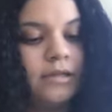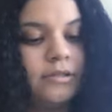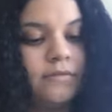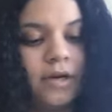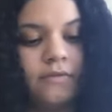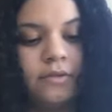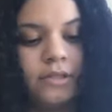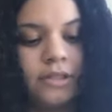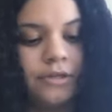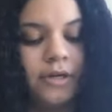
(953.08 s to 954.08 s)
And survival
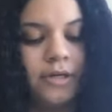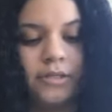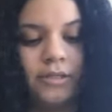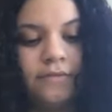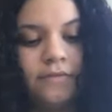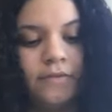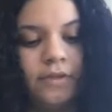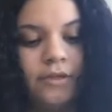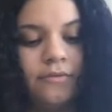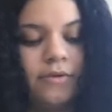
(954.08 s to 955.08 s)
is the greatest gift of
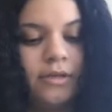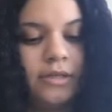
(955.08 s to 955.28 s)
love.